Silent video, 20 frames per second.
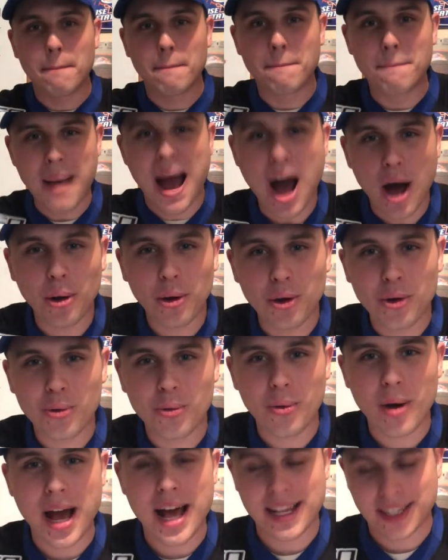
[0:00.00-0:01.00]

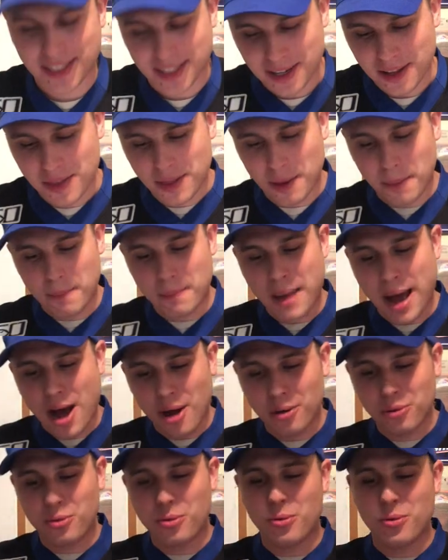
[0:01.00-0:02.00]
Mountain West. The
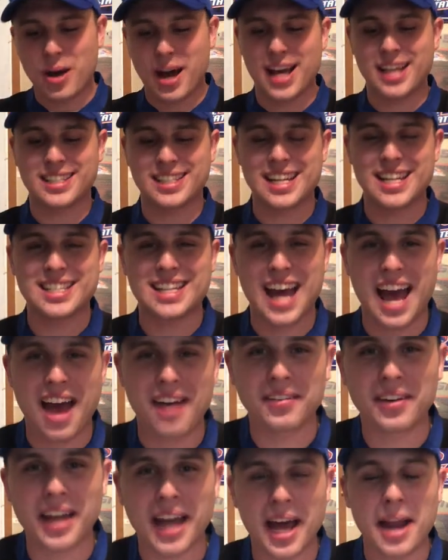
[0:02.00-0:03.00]
Mountain West is
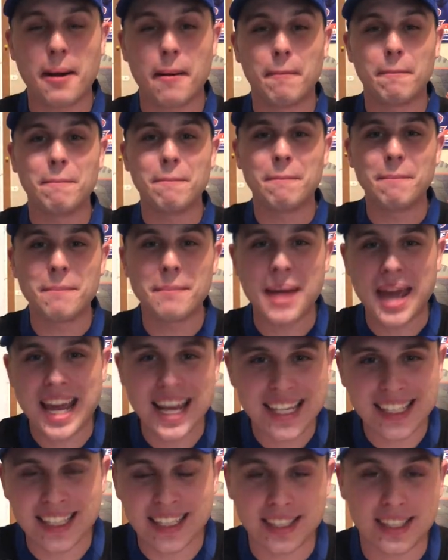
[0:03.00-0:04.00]
having an
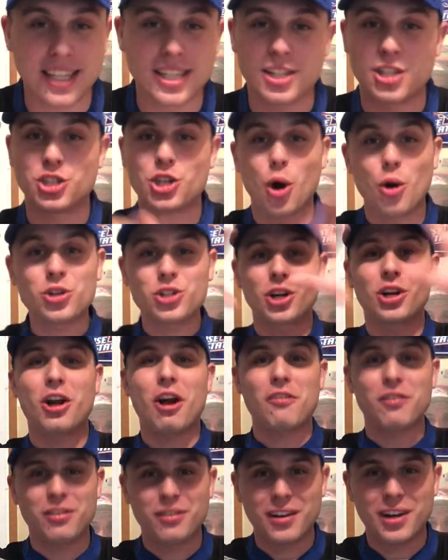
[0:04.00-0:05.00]
amazing season. Don't turn
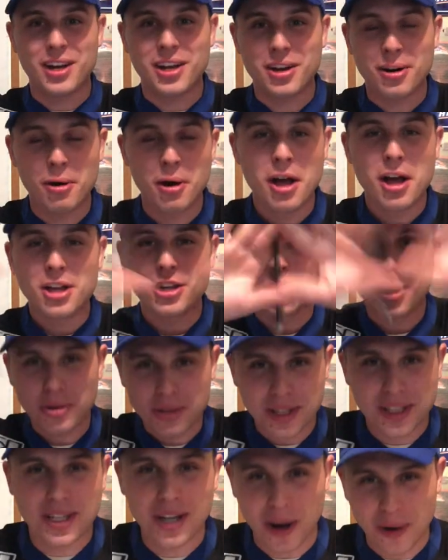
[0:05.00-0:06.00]
off the video.
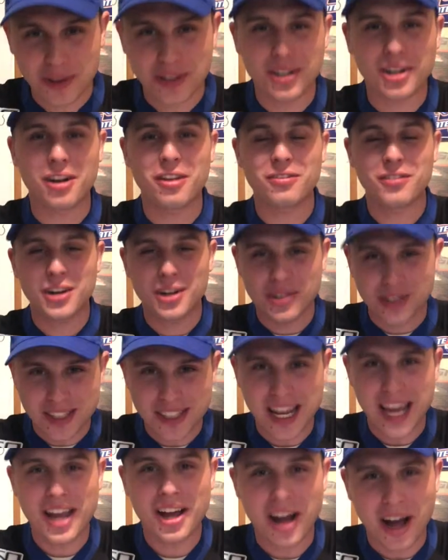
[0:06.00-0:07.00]
Don't turn off the video.
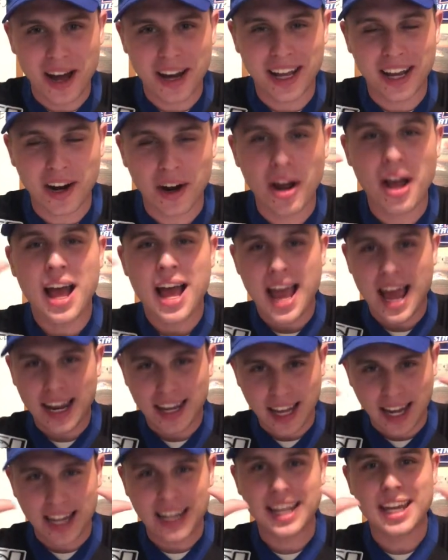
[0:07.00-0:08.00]
Stay on here
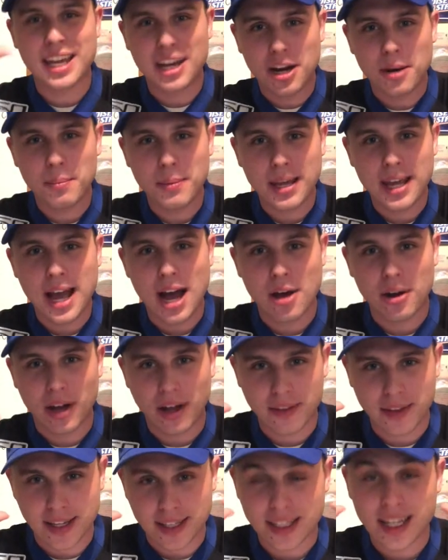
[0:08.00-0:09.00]
and hear me out
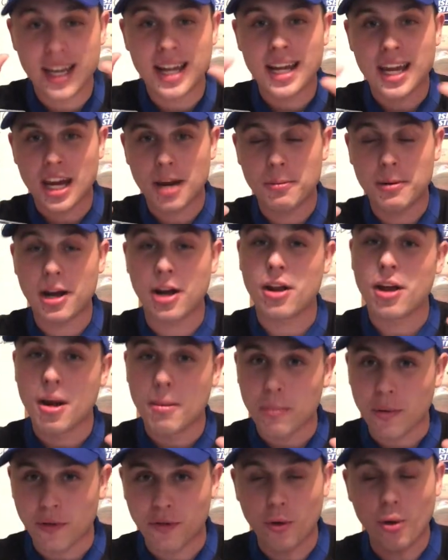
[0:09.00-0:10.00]
on this. Hear me out.
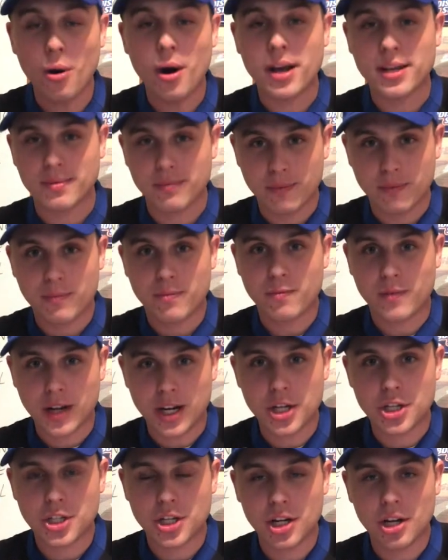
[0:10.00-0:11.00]
Before I
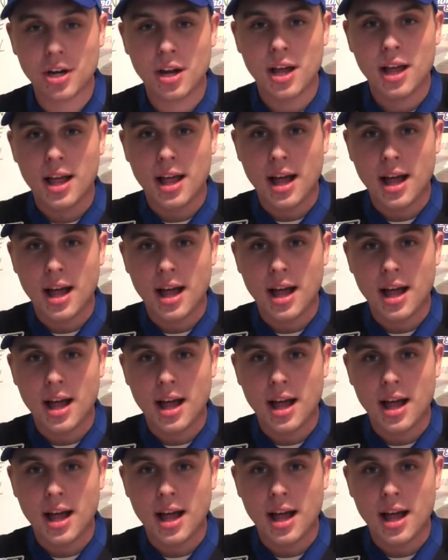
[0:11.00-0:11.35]
finish here,